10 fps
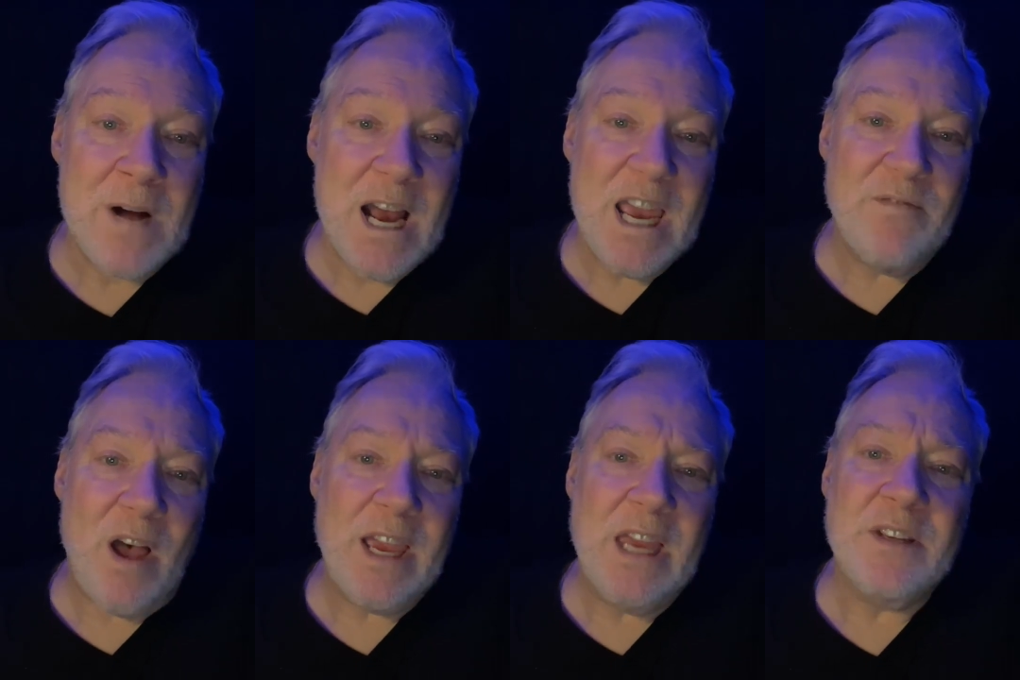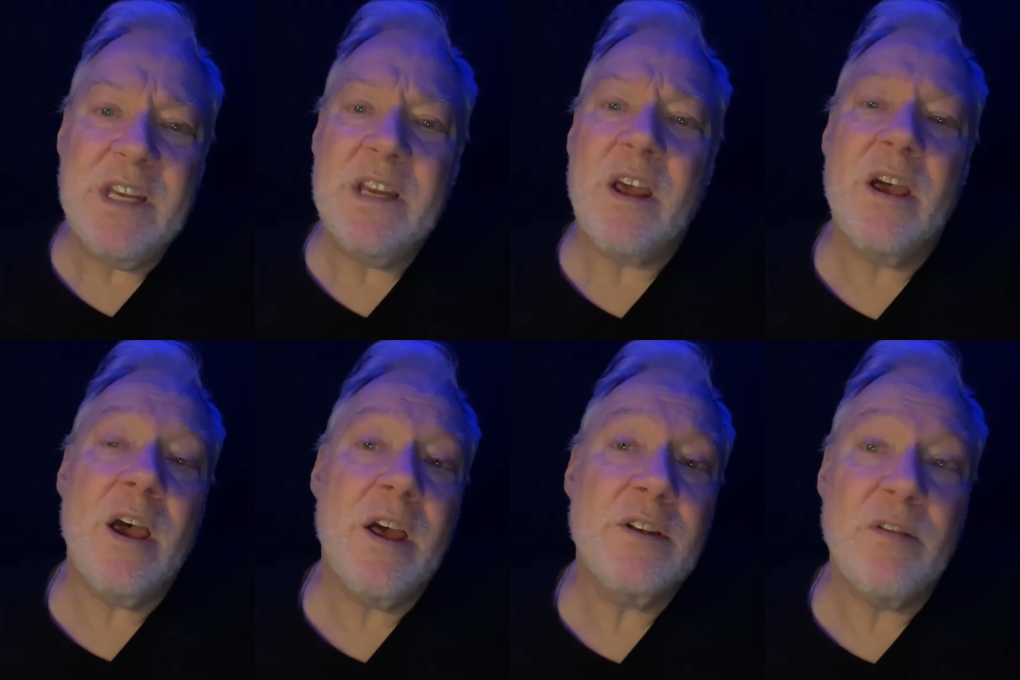if I indeed
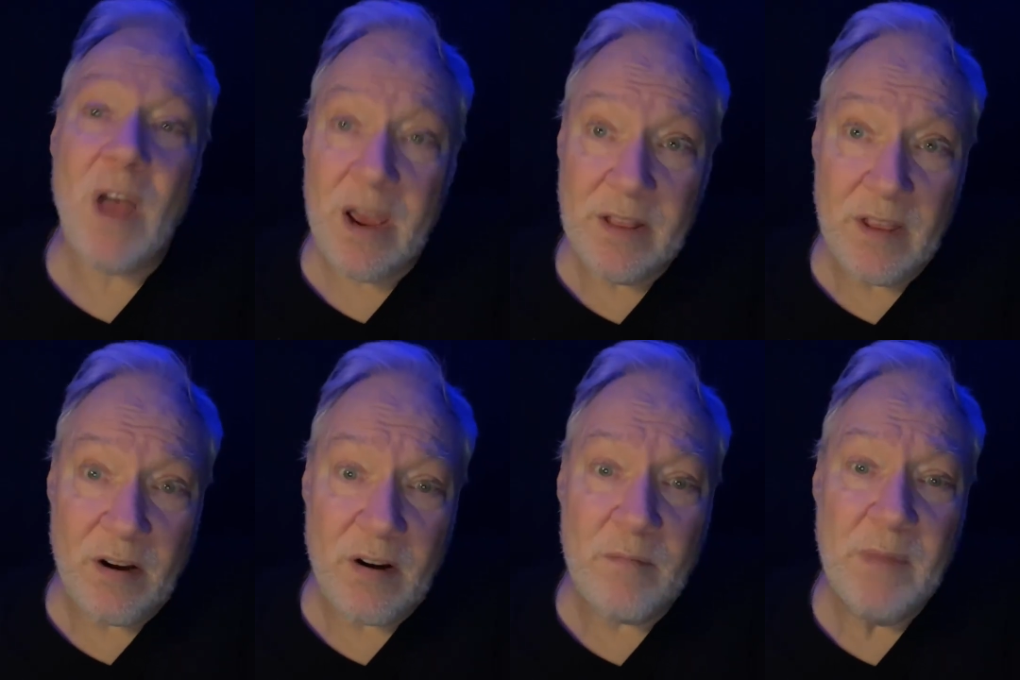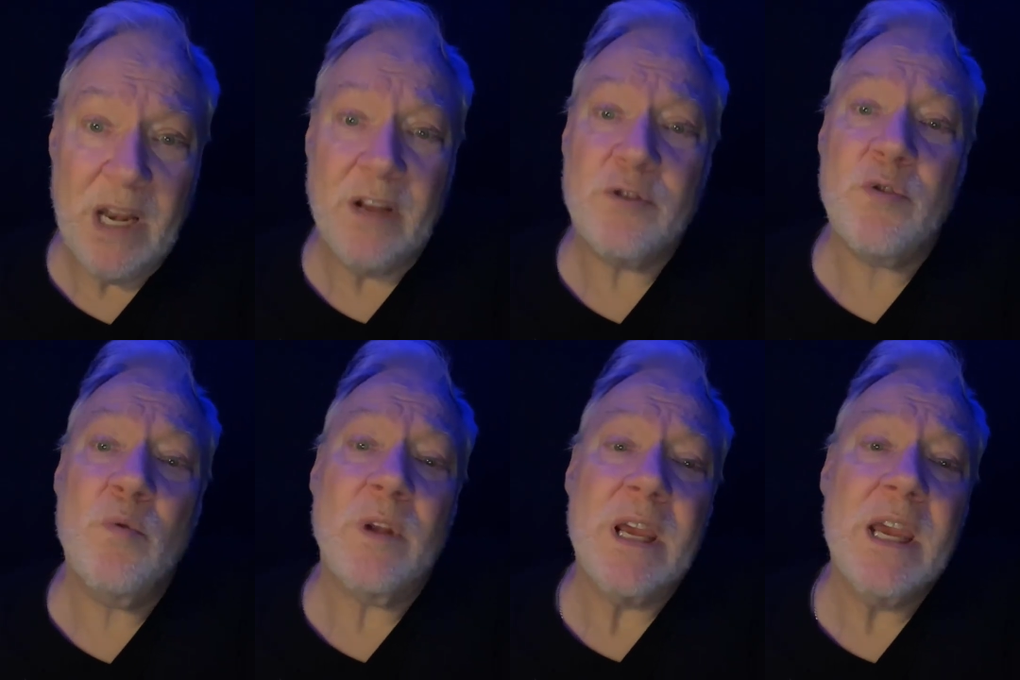divine their meaning
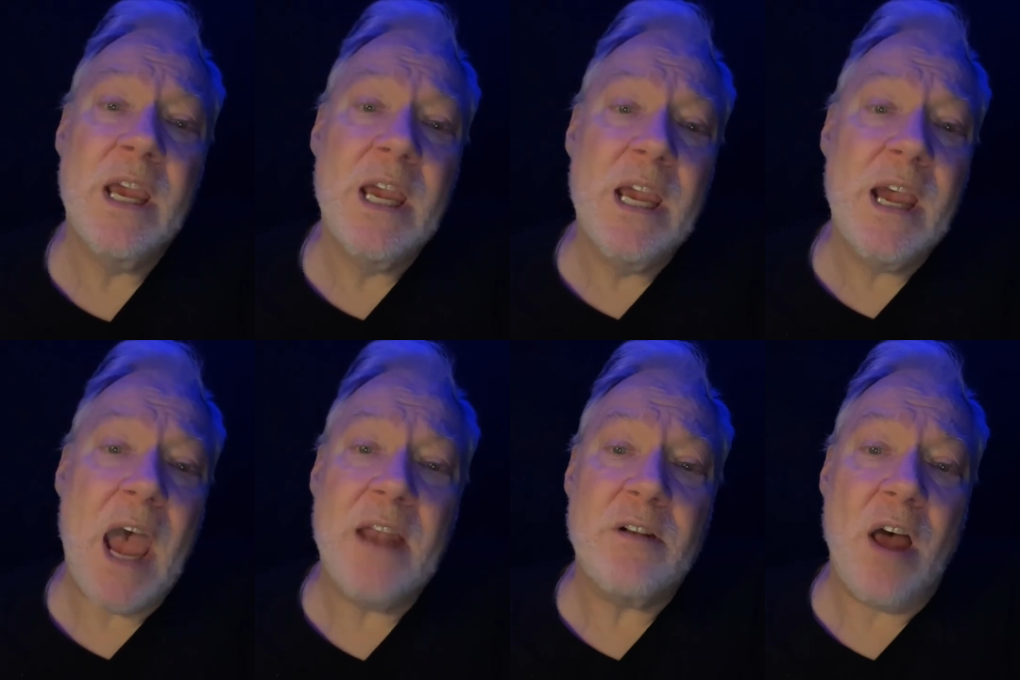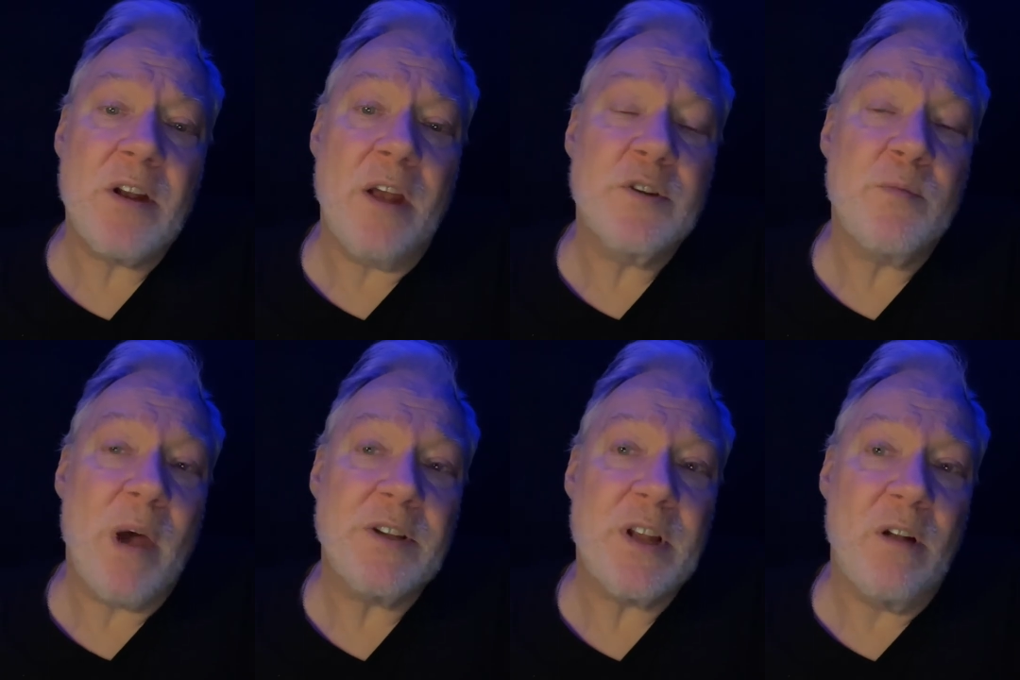truly, and not unto
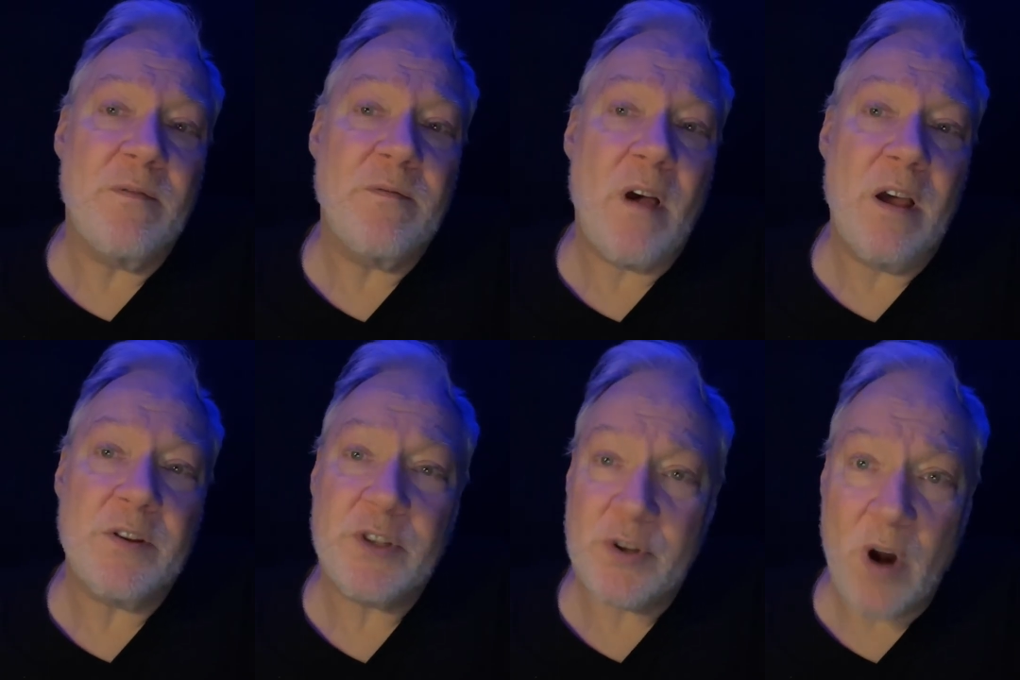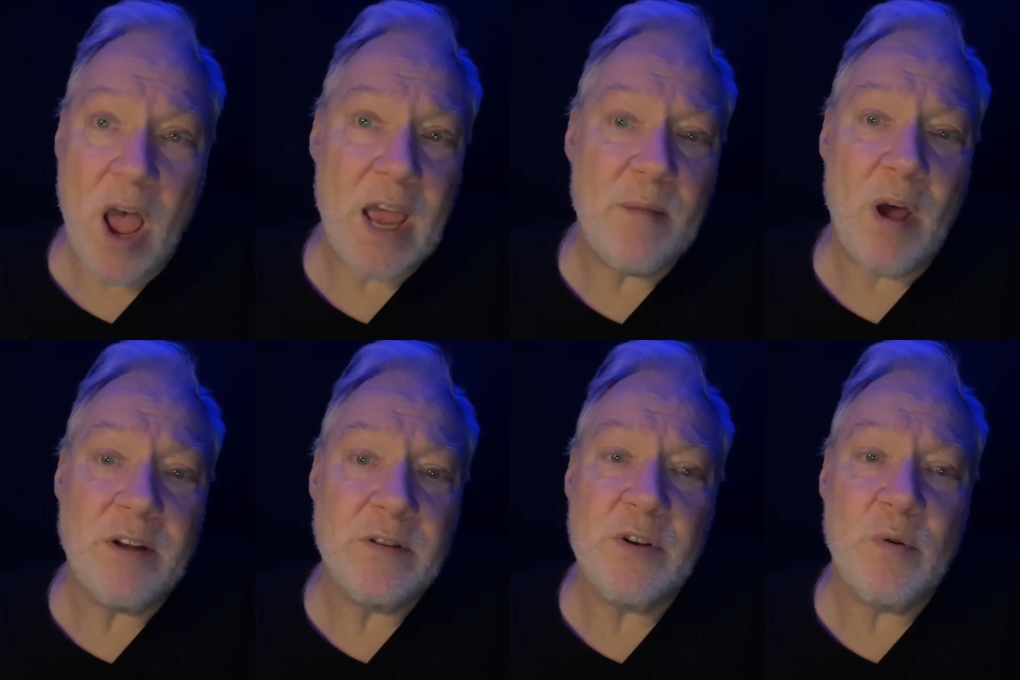myself ascribe
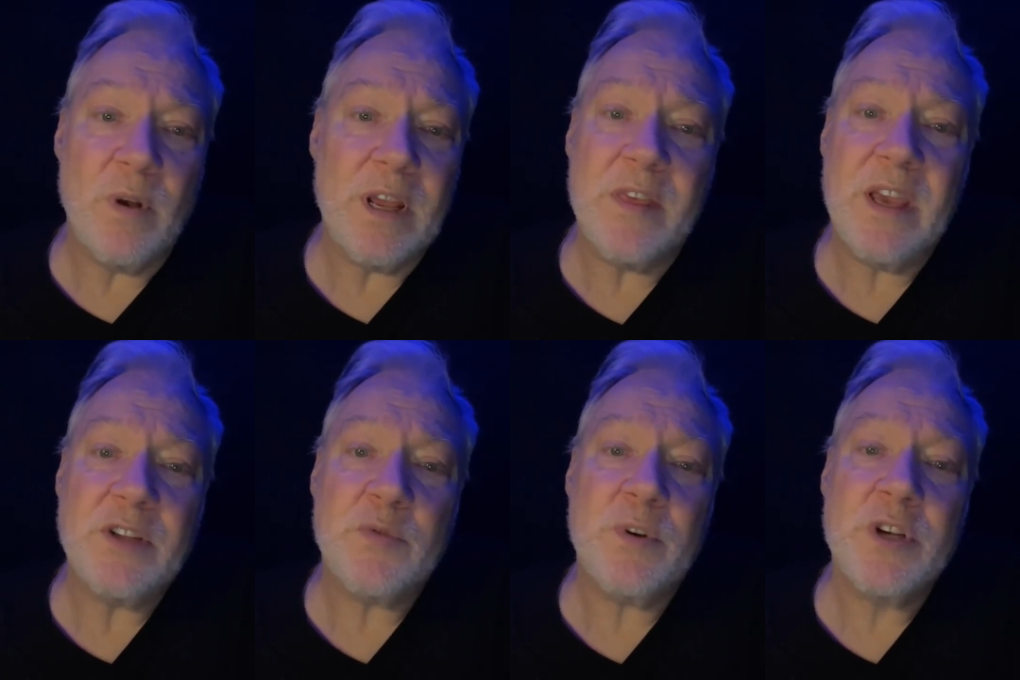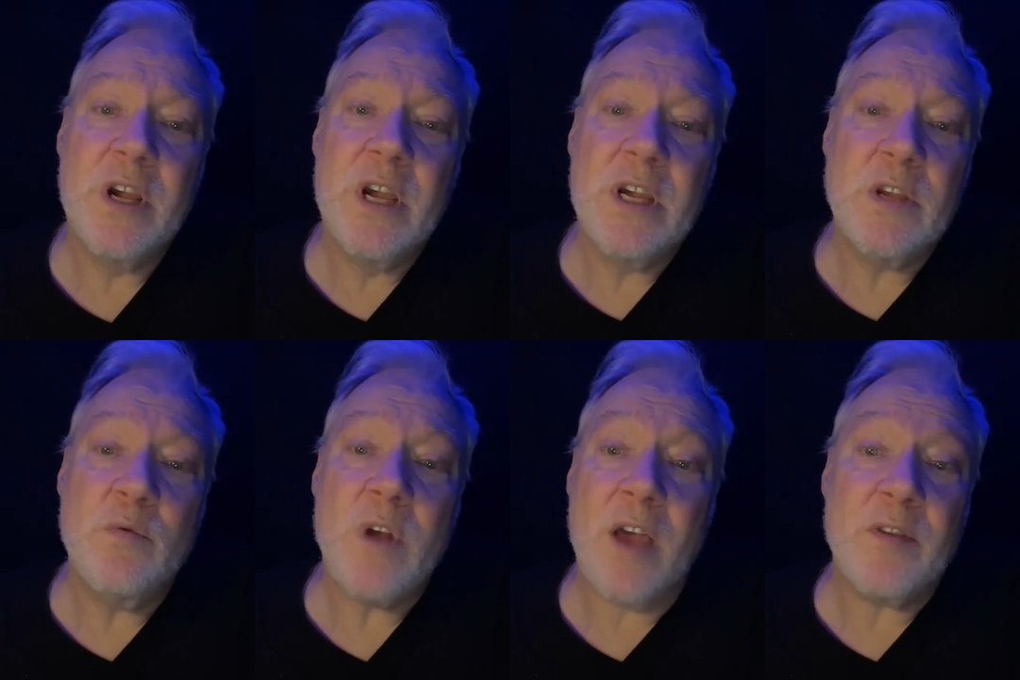unduly things which you
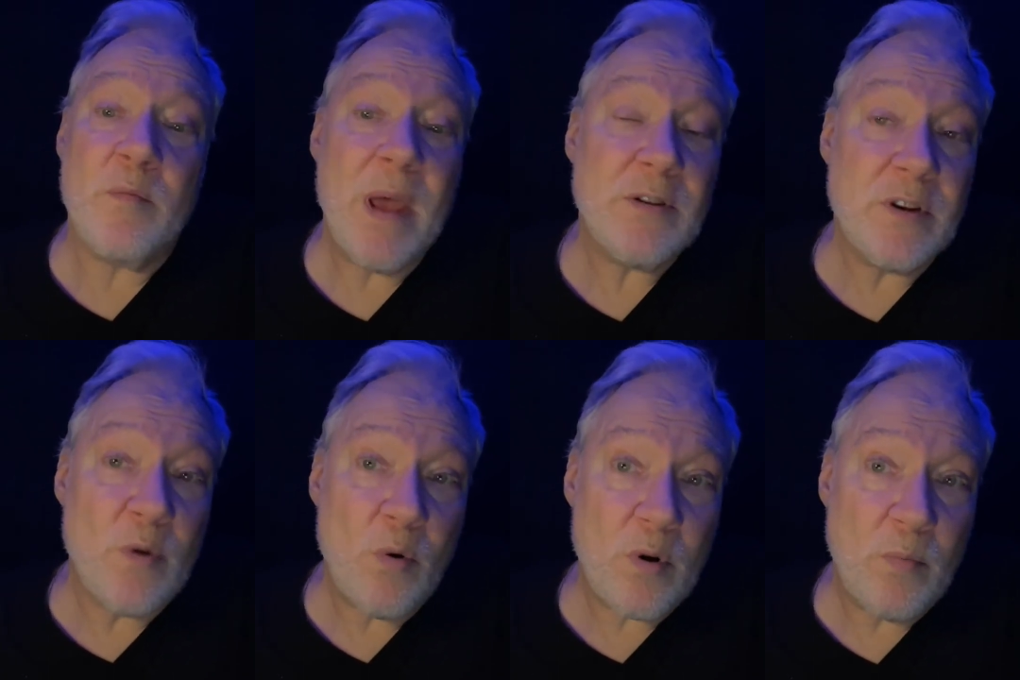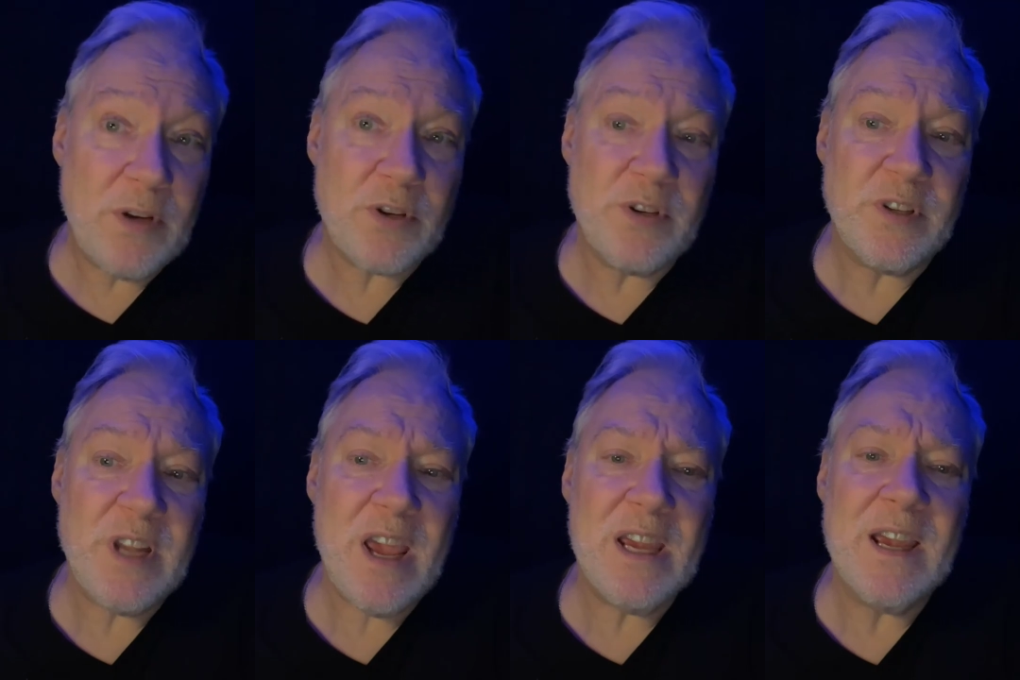neither meant nor wished to
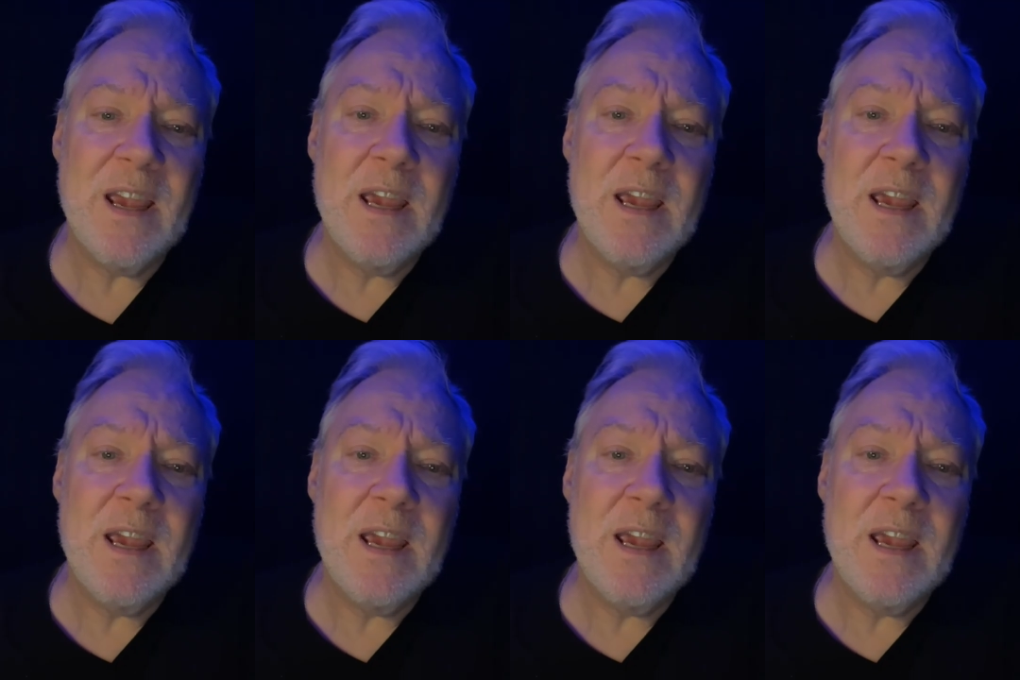say.